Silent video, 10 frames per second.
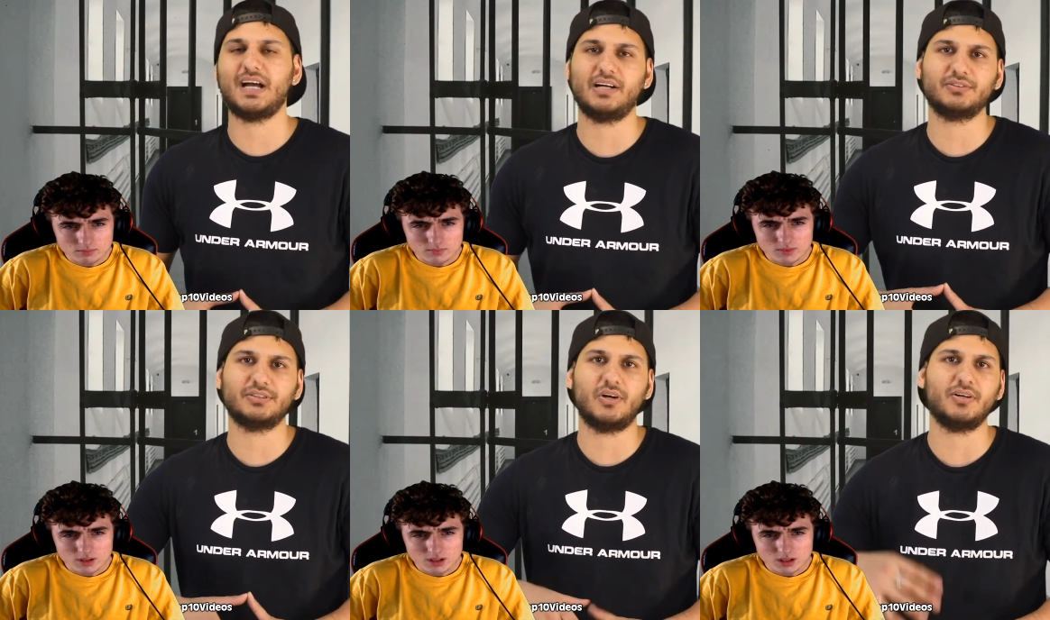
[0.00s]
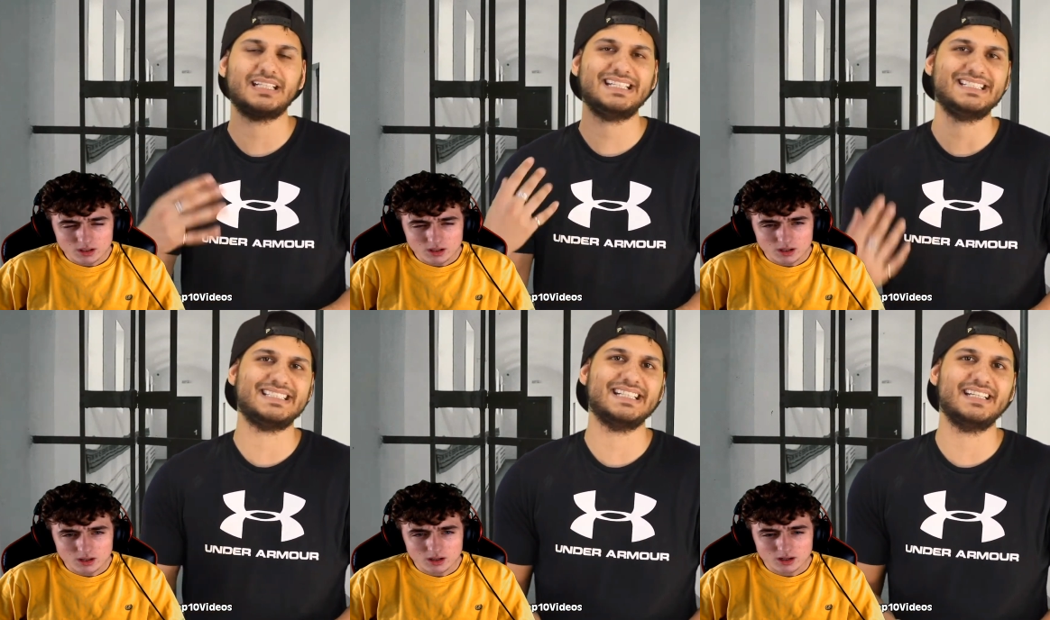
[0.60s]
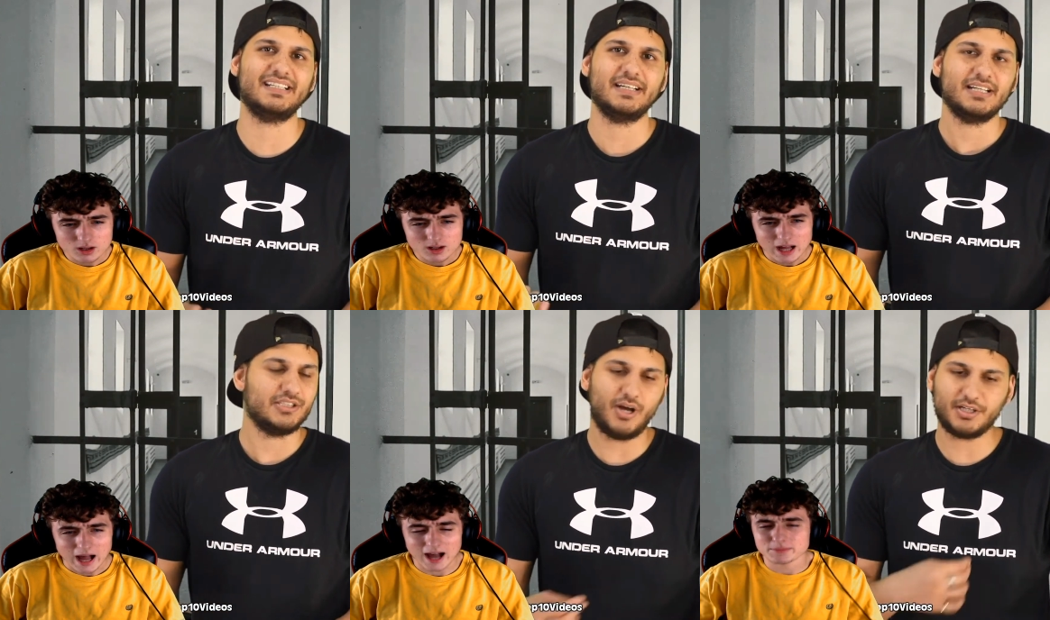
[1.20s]
Speaker 1: how long he did.
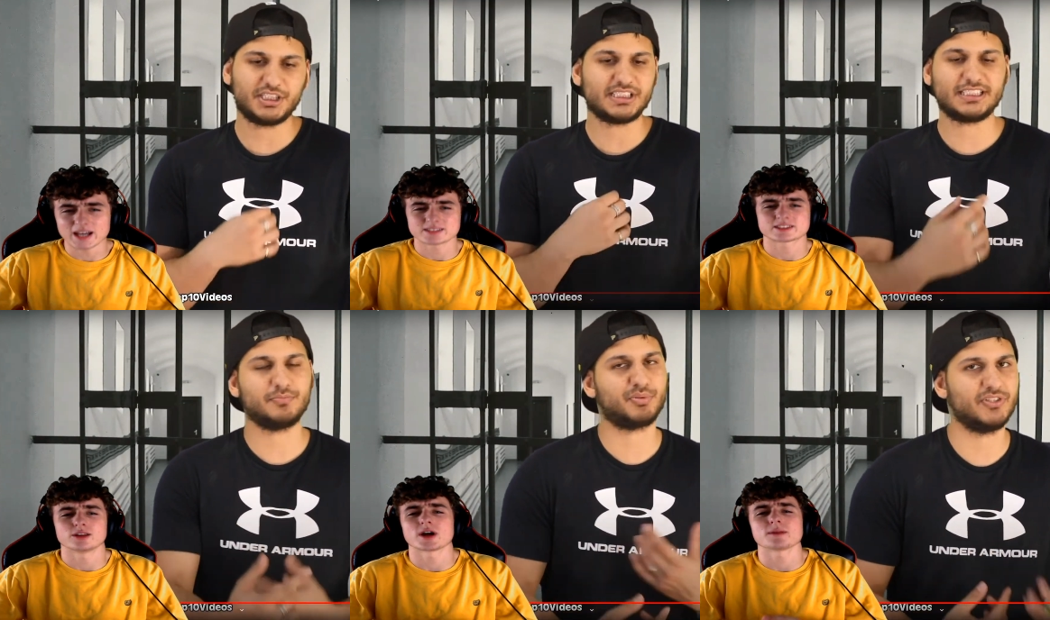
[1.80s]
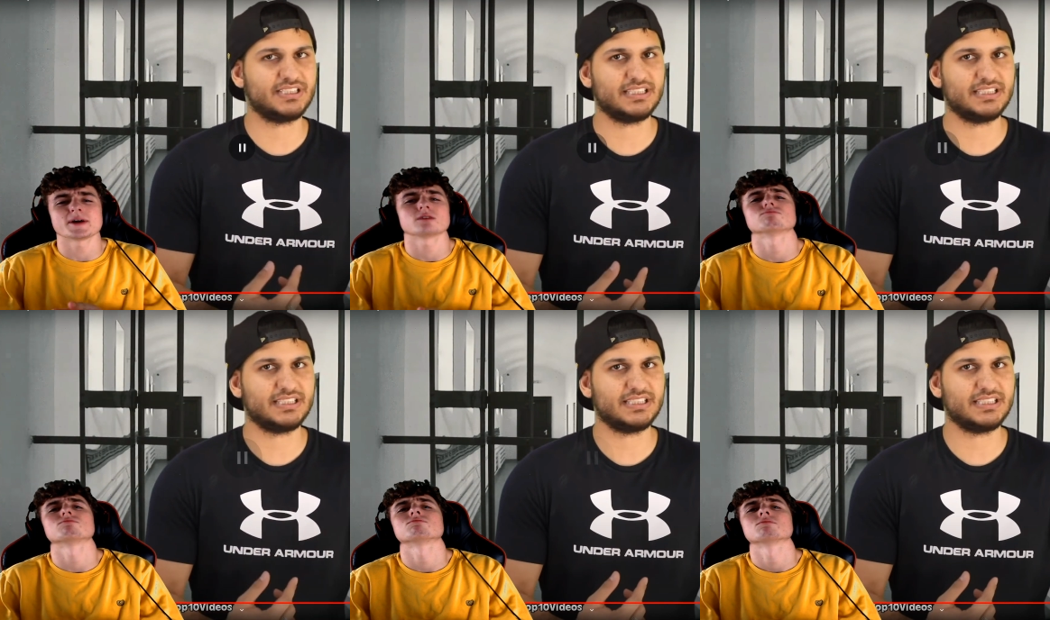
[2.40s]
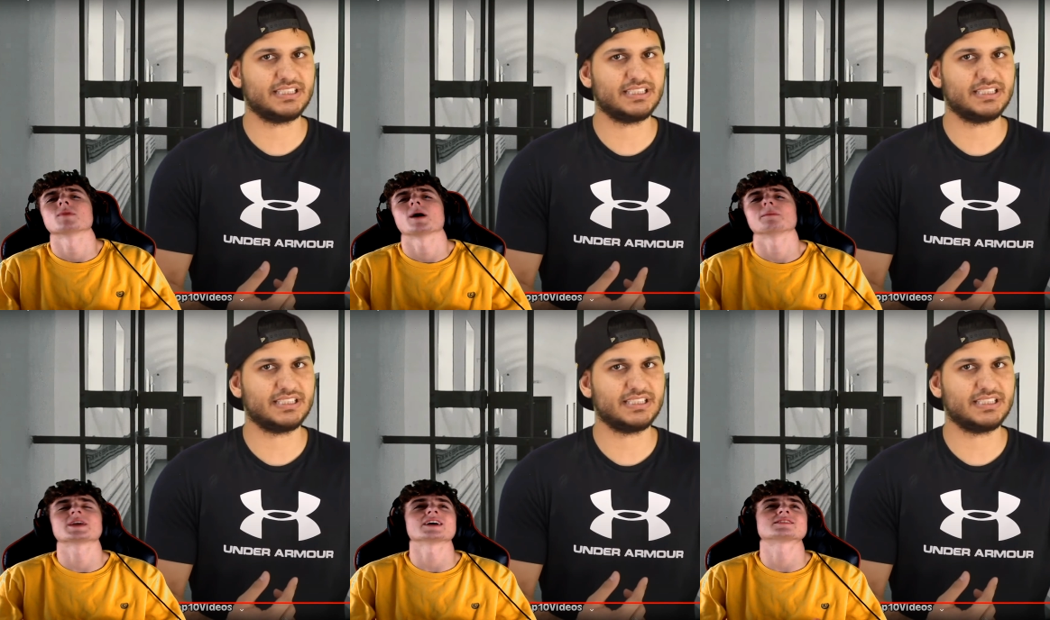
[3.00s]
I'm guessing, wait a minute.
Speaker 2: I'm
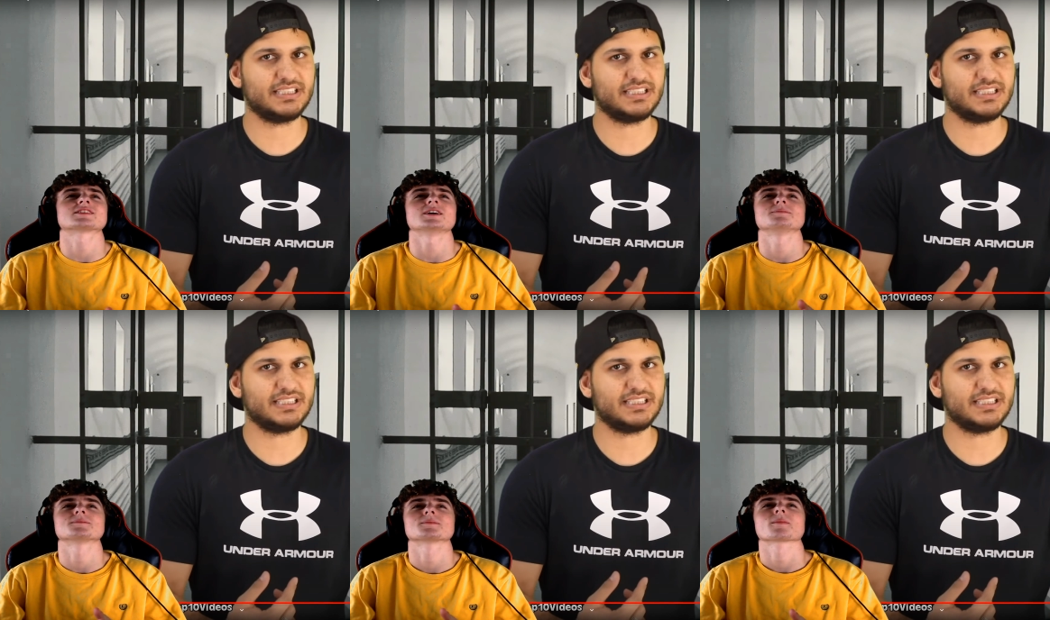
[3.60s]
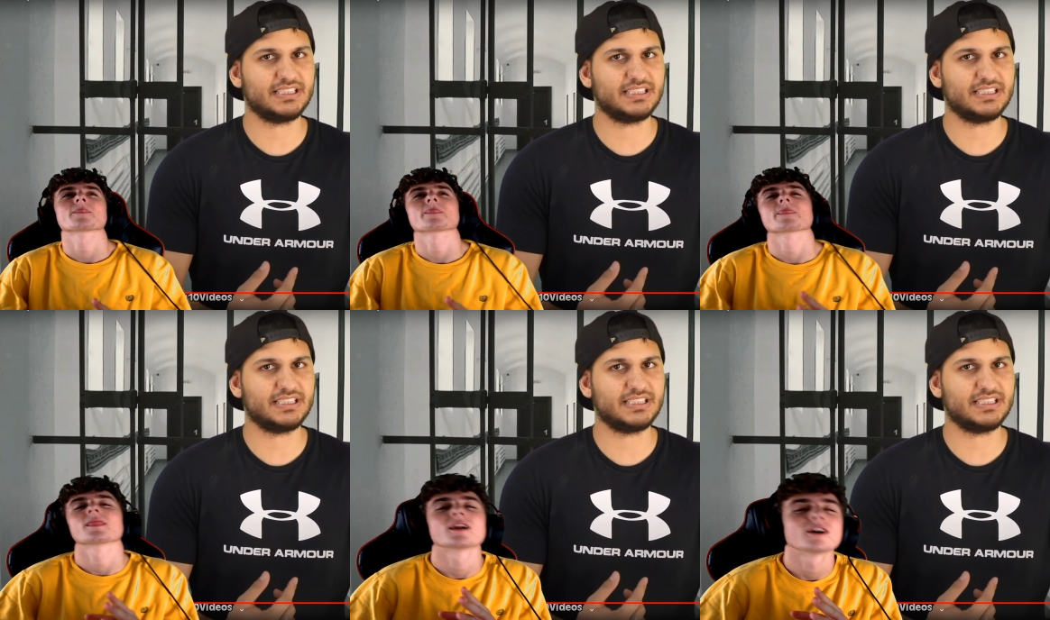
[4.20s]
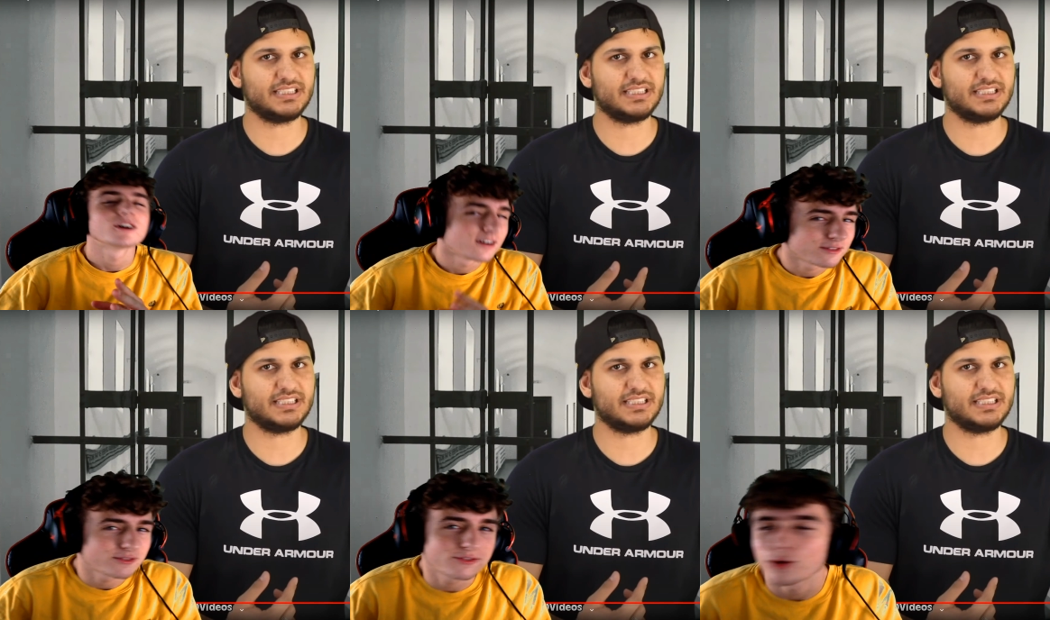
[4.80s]
guessing
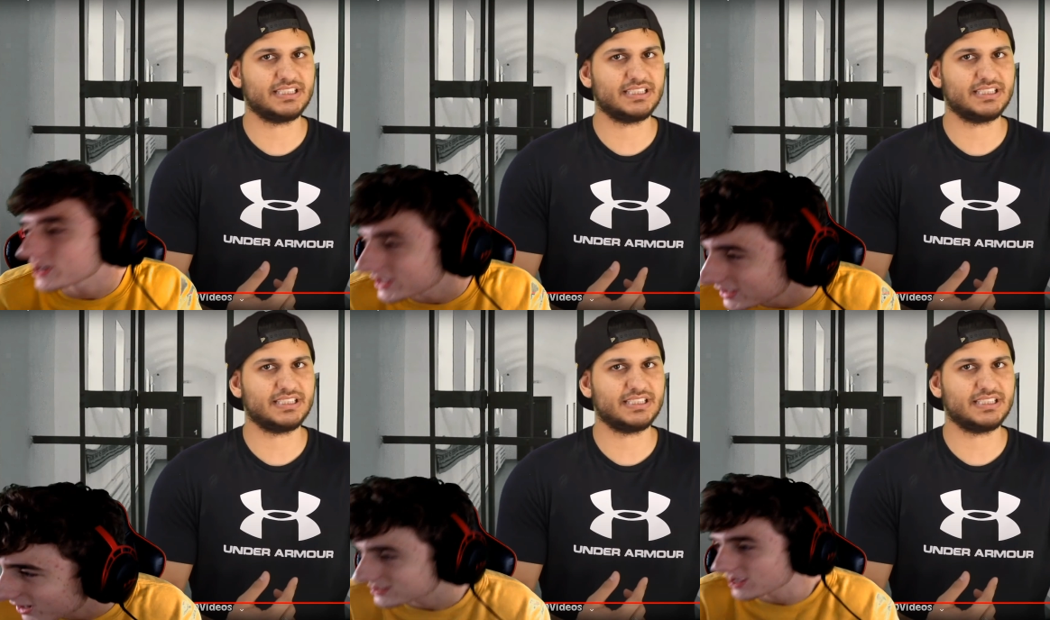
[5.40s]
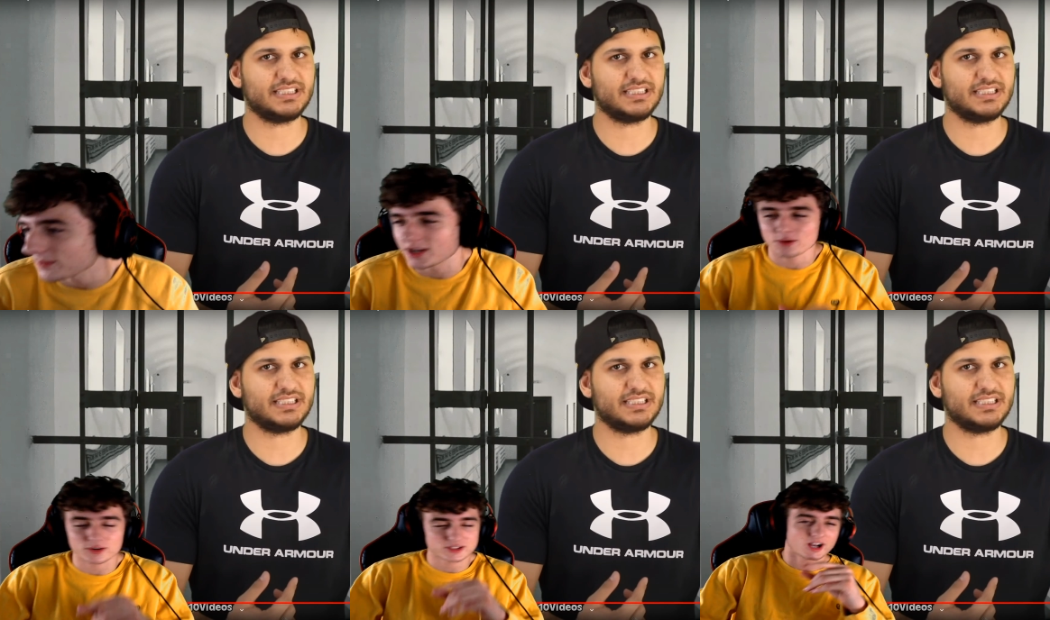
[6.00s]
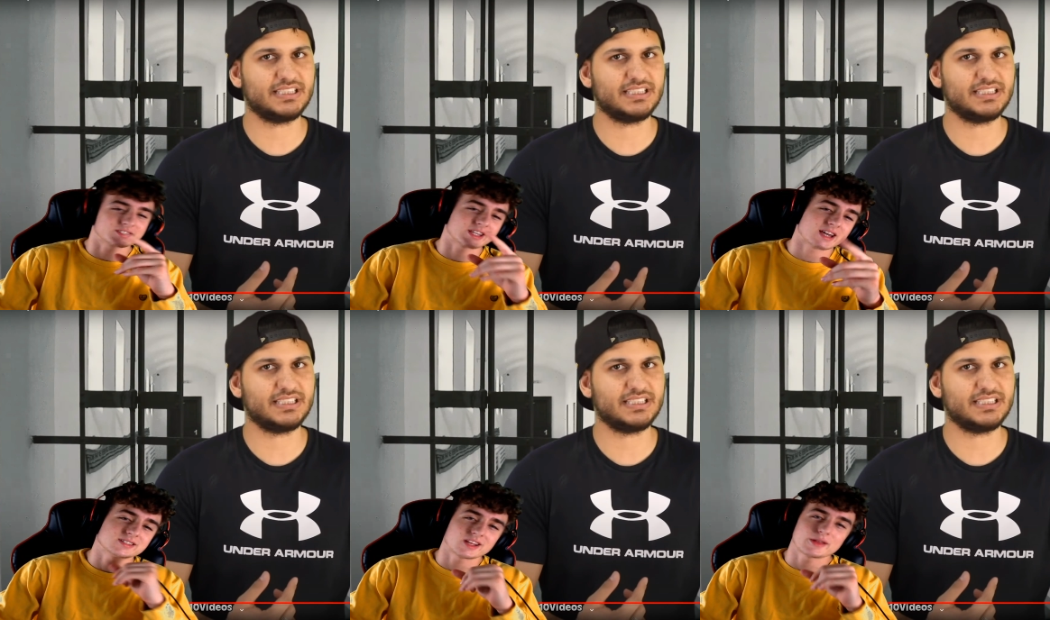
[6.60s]
40 years. Let me know what y'all's guess is
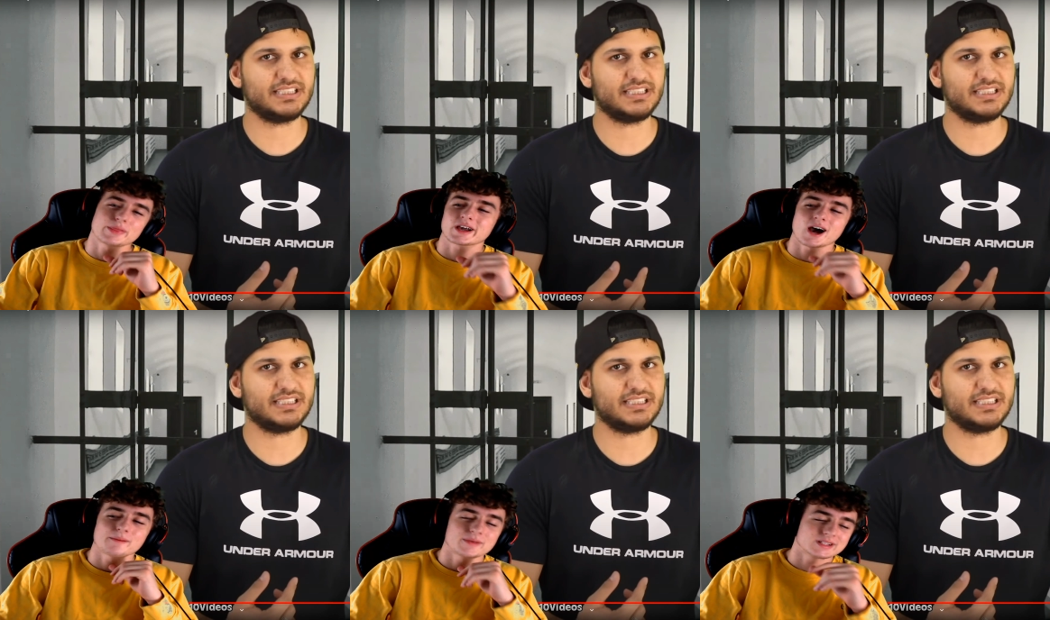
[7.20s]
in the comments.